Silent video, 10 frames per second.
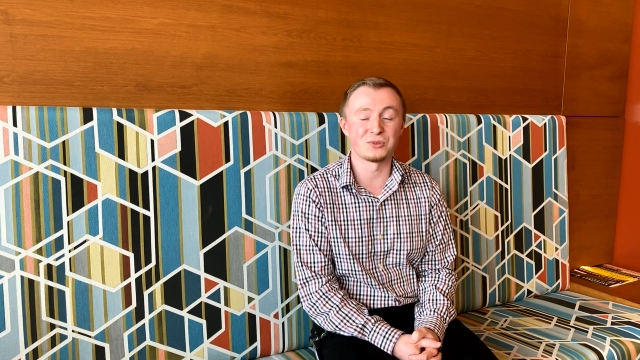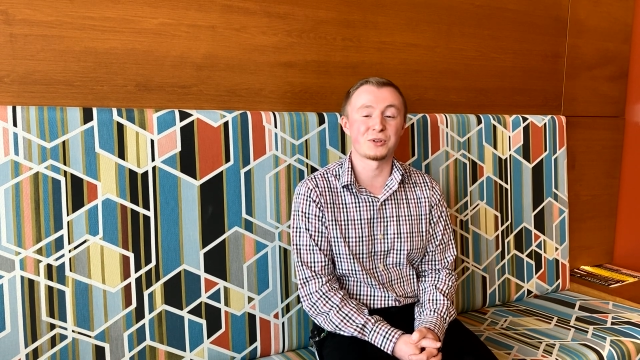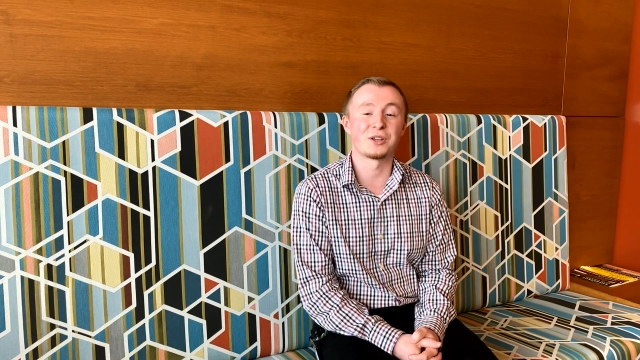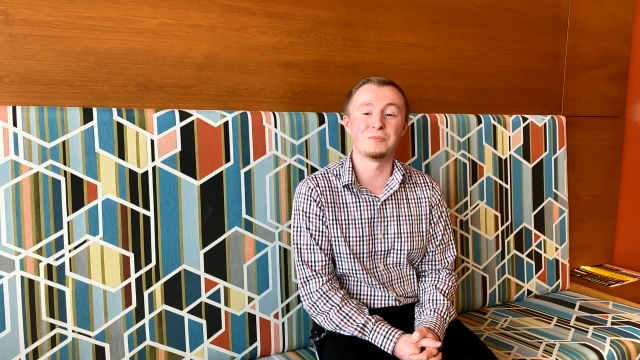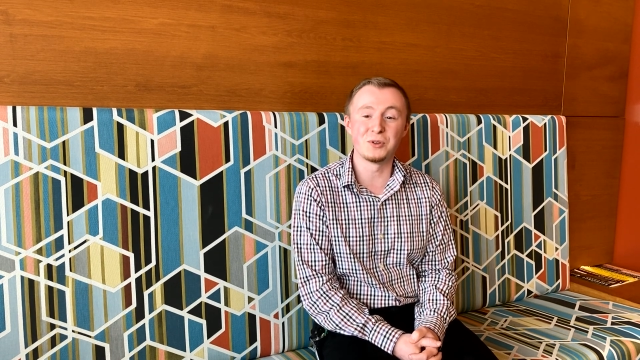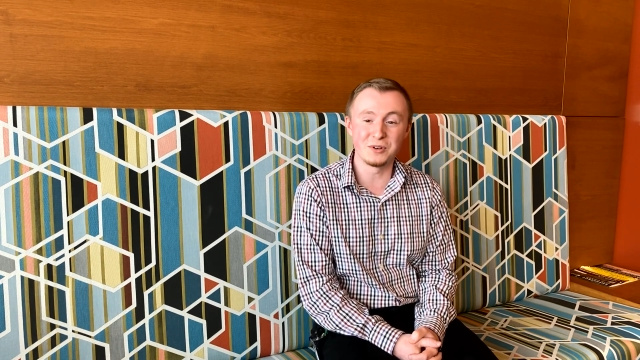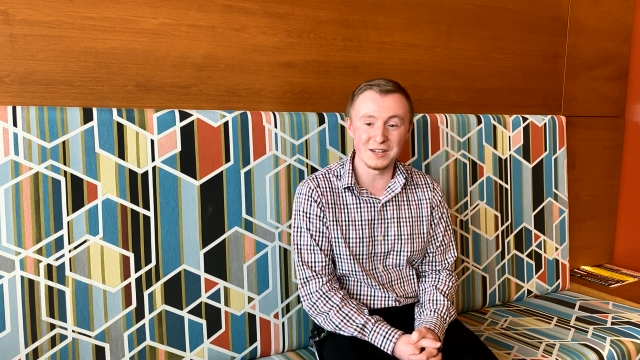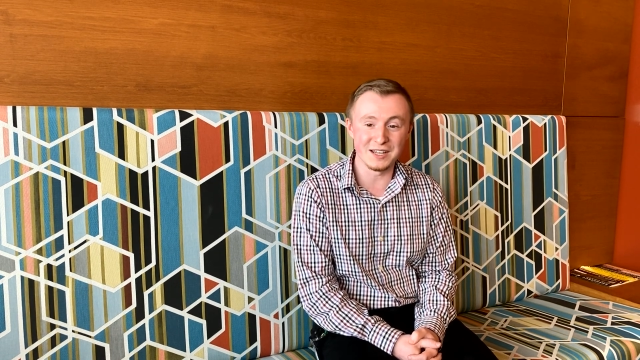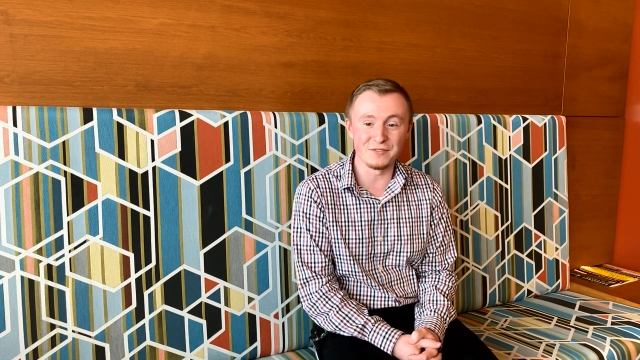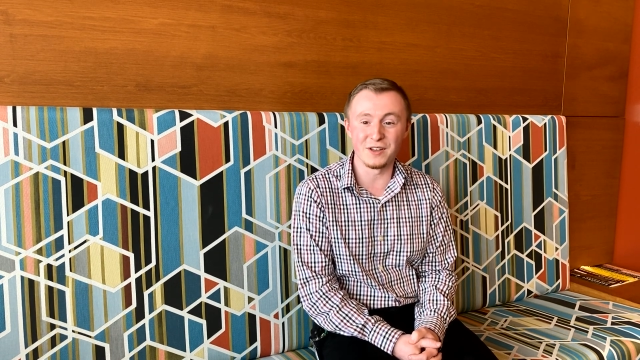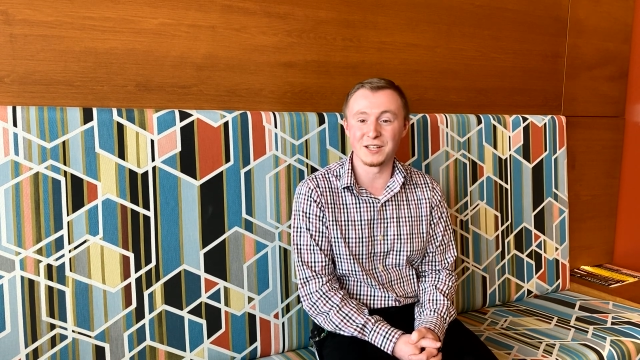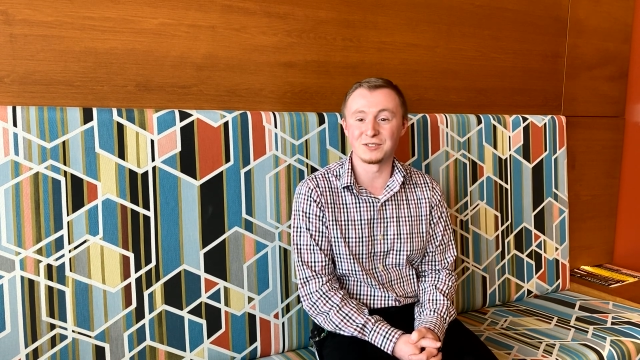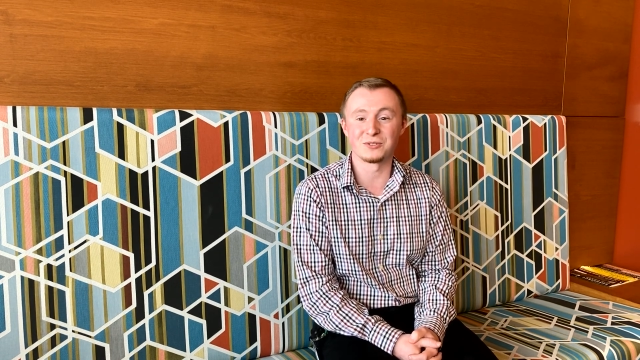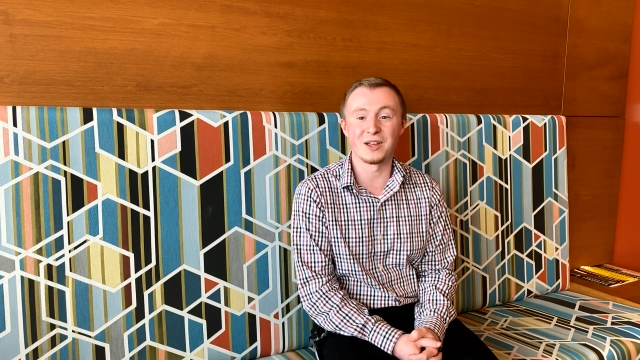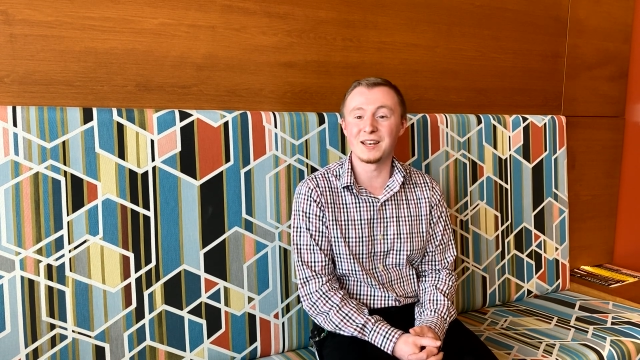or community
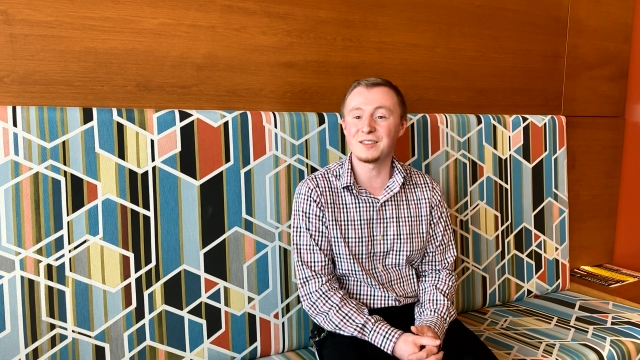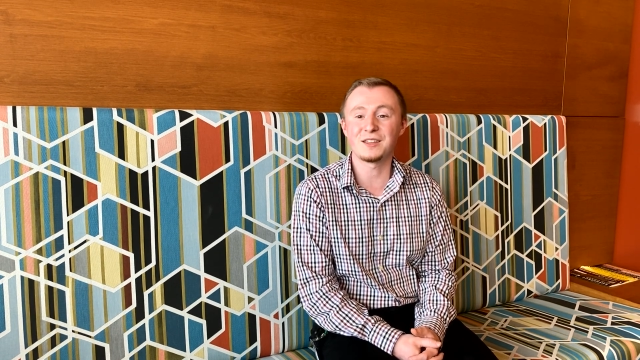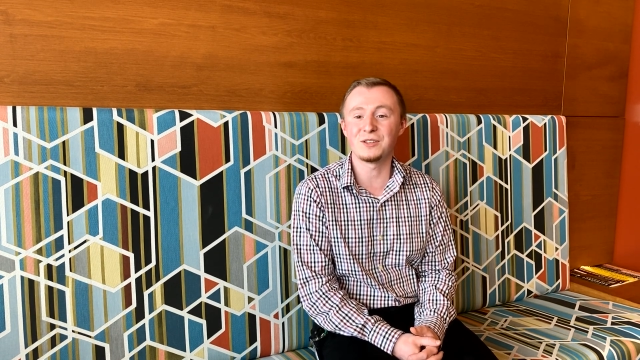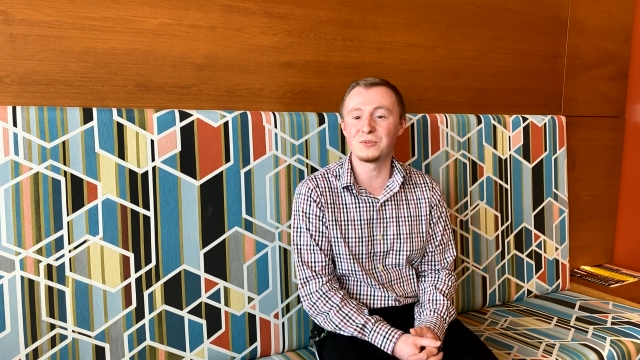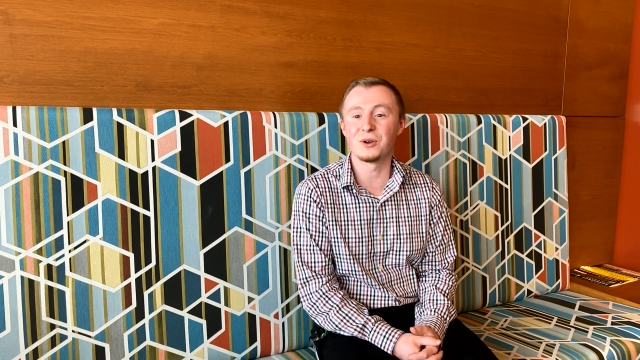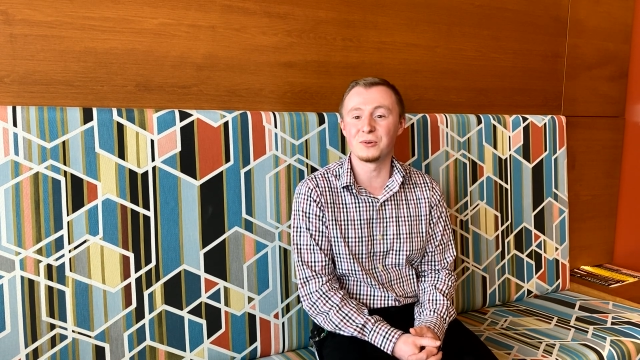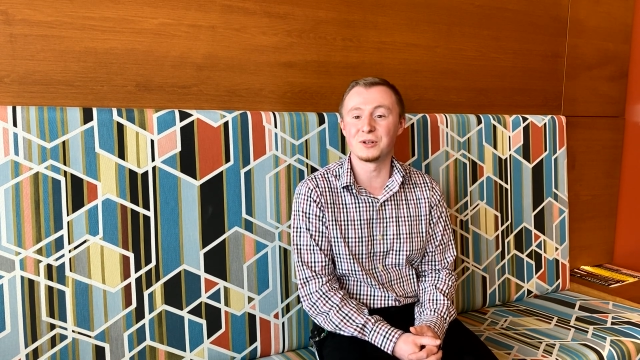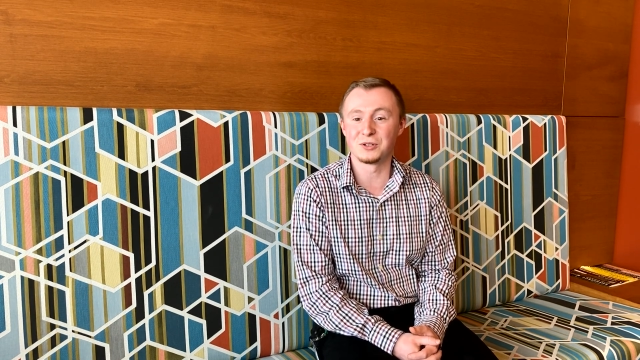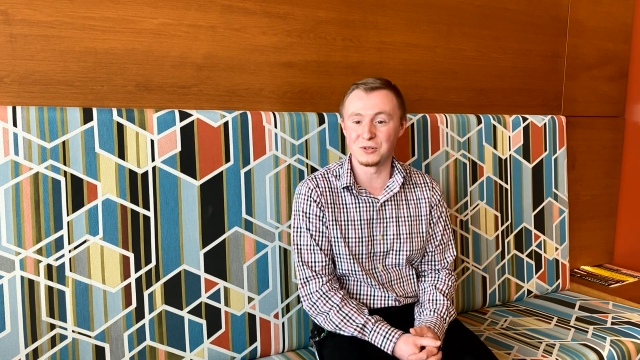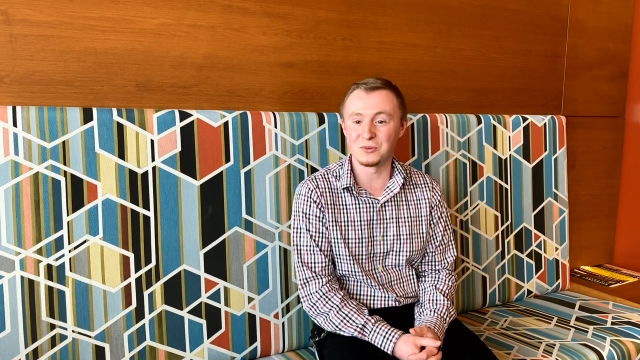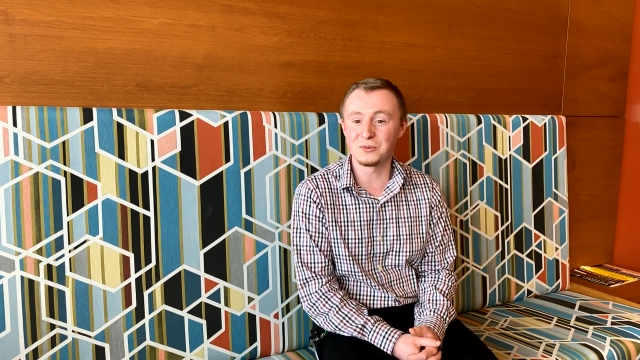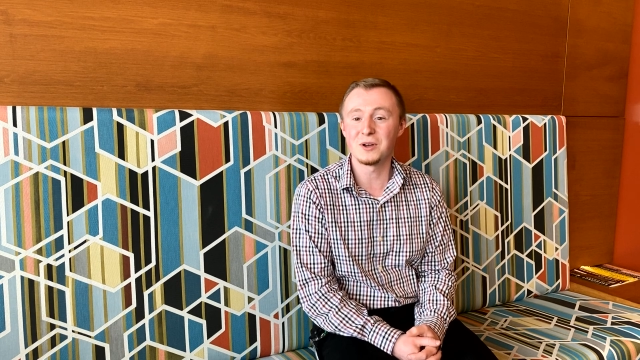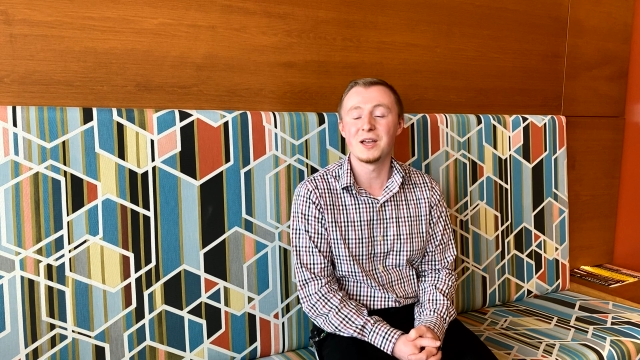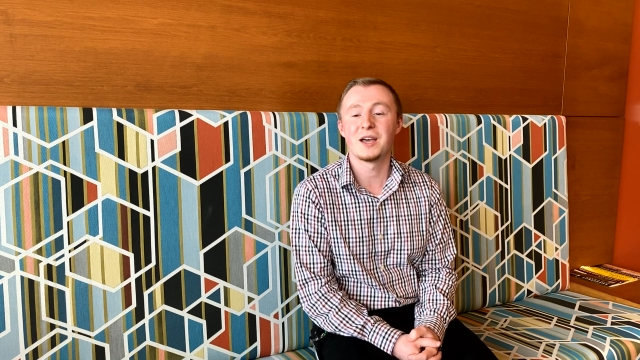events or anything you go to do.